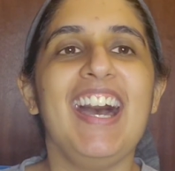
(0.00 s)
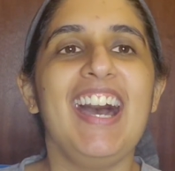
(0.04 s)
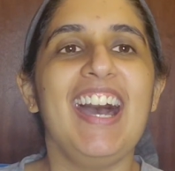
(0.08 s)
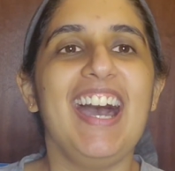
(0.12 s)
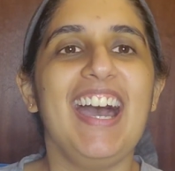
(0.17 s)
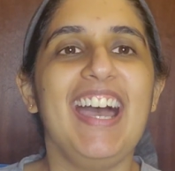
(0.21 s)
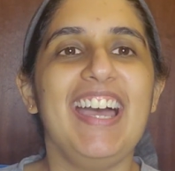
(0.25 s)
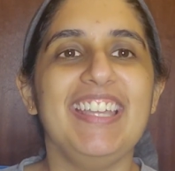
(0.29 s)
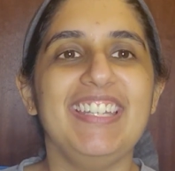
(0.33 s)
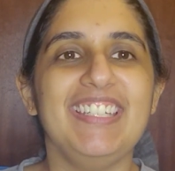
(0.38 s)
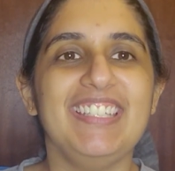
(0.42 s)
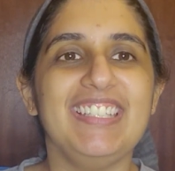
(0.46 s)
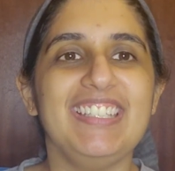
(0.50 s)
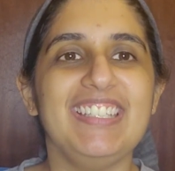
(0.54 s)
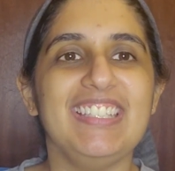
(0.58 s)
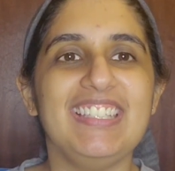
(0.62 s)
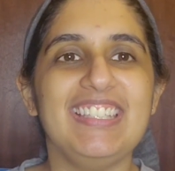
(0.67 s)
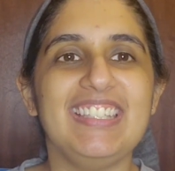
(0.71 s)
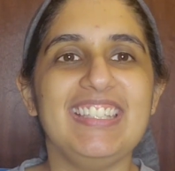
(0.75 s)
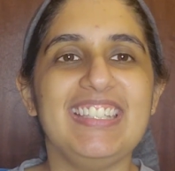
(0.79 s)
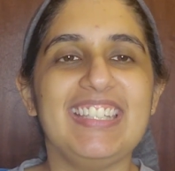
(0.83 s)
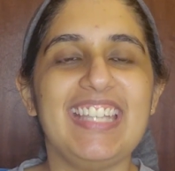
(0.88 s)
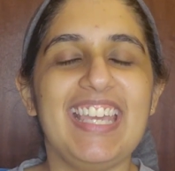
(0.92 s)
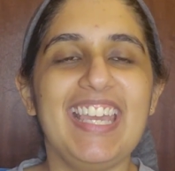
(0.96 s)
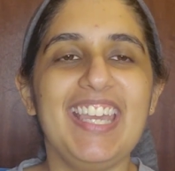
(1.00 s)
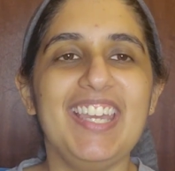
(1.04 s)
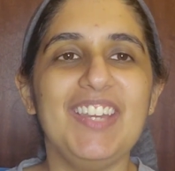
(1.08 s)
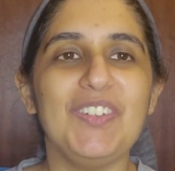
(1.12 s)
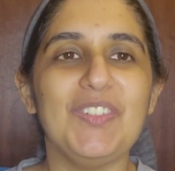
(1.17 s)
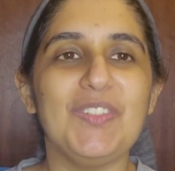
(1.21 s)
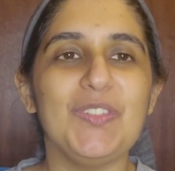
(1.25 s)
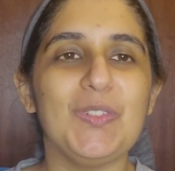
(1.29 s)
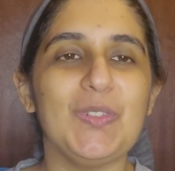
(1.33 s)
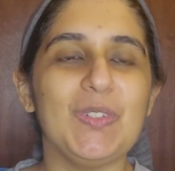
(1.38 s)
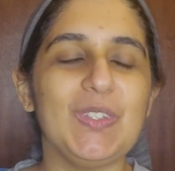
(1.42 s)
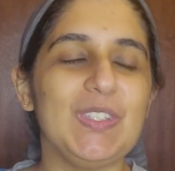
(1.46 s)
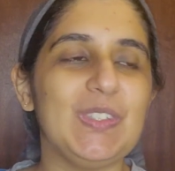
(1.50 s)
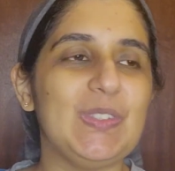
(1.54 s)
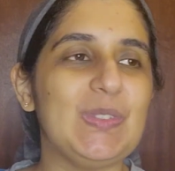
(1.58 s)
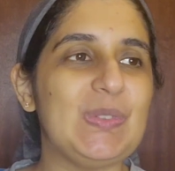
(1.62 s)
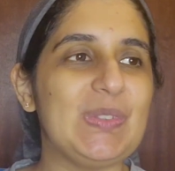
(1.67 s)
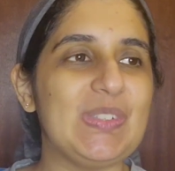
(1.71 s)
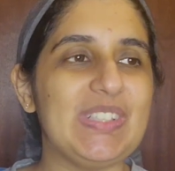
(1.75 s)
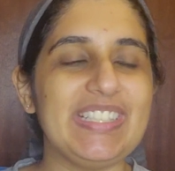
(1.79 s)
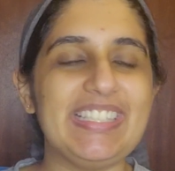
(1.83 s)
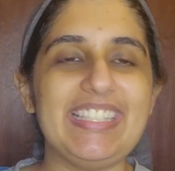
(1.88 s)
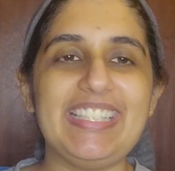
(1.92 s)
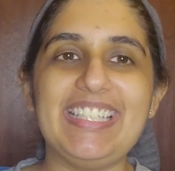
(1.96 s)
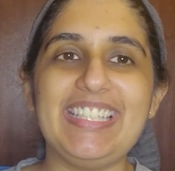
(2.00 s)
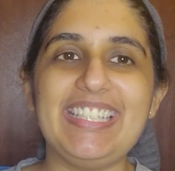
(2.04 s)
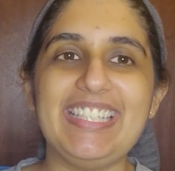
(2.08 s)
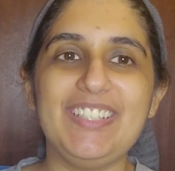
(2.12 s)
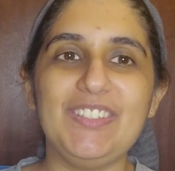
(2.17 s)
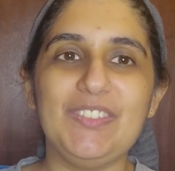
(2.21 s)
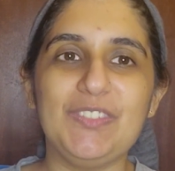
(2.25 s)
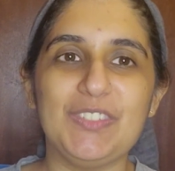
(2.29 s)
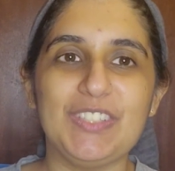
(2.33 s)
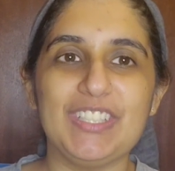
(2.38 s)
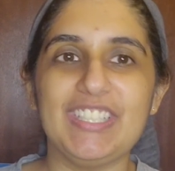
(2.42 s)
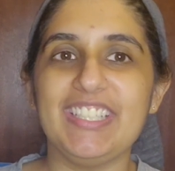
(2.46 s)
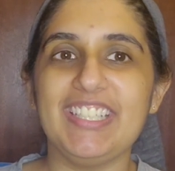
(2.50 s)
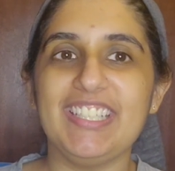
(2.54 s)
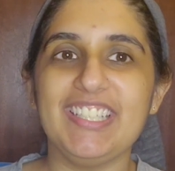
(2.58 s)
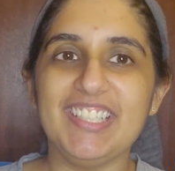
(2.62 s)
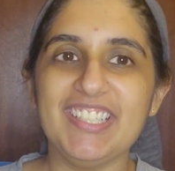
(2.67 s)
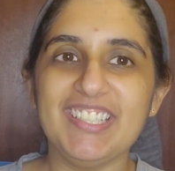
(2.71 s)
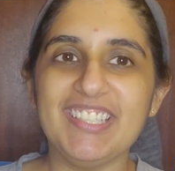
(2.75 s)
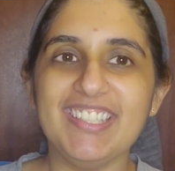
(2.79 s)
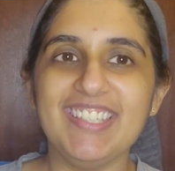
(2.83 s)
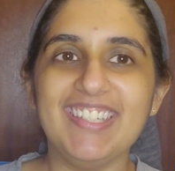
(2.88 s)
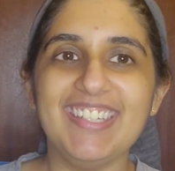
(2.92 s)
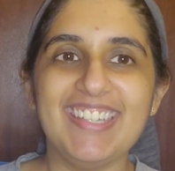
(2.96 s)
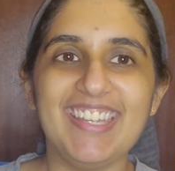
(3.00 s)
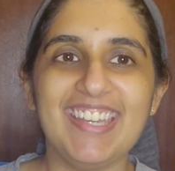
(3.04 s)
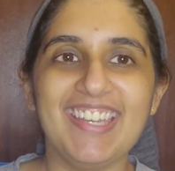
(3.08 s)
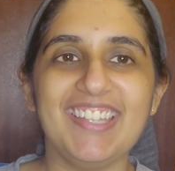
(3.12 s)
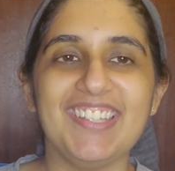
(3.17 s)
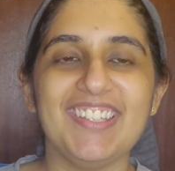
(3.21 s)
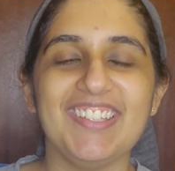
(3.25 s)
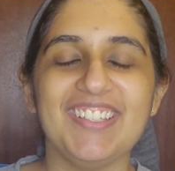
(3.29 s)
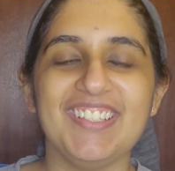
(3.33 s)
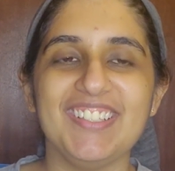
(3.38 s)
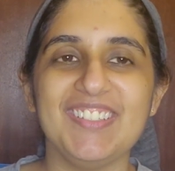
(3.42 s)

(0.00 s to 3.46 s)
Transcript: And they were really, really good together.